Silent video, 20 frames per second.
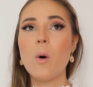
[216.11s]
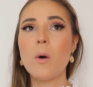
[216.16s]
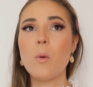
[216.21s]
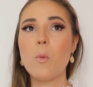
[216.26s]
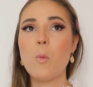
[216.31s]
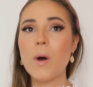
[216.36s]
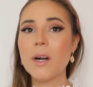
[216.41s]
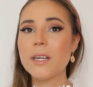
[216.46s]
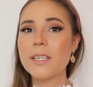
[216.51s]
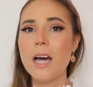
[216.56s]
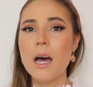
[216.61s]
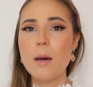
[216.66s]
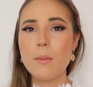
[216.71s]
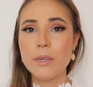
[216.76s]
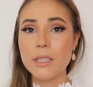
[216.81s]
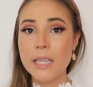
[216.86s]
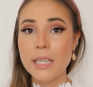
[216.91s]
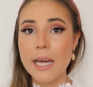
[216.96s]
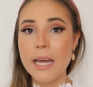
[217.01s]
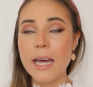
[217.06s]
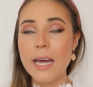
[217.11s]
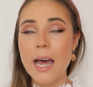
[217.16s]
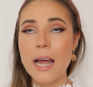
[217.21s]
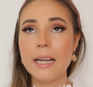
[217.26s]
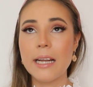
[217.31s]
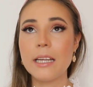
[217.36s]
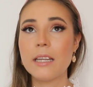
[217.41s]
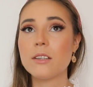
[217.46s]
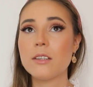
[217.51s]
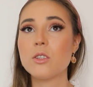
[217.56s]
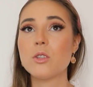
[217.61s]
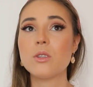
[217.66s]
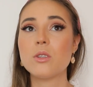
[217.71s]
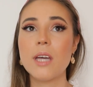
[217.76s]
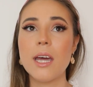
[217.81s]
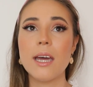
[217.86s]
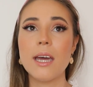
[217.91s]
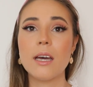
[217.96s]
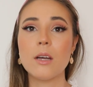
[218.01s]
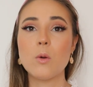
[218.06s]
what time of day I needed to
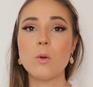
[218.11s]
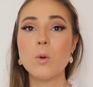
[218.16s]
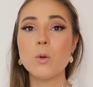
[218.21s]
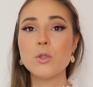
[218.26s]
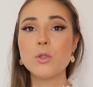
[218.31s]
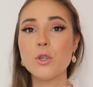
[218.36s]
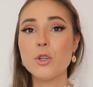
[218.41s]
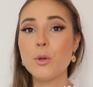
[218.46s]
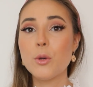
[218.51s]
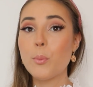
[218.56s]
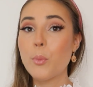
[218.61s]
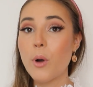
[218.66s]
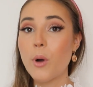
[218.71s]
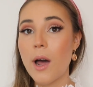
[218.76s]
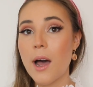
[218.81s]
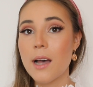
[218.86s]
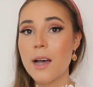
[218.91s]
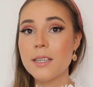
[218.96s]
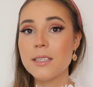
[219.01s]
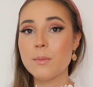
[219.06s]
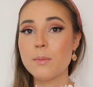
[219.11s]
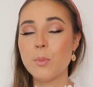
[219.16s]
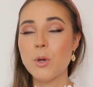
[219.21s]
take it, also the price,